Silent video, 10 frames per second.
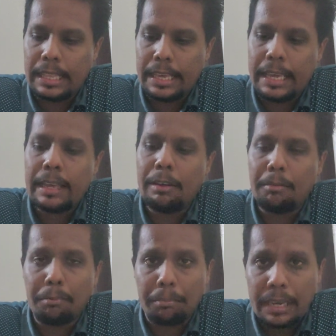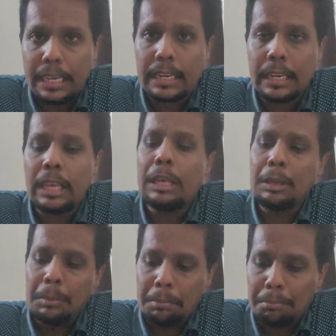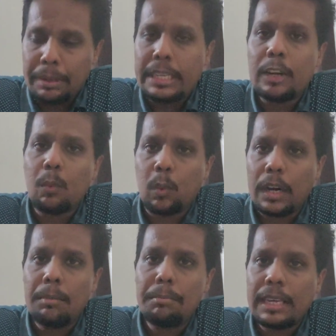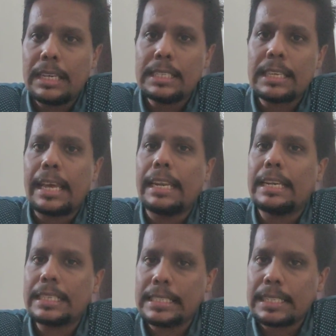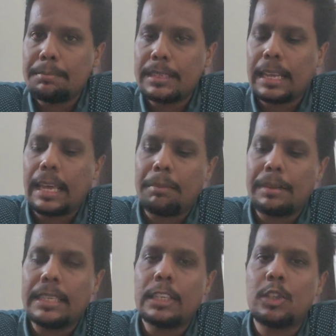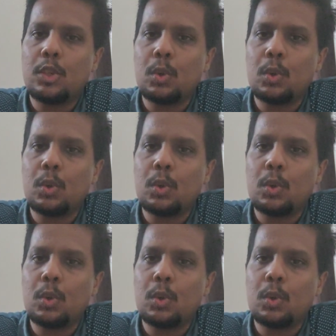they mean beta 1 means an intercept and beta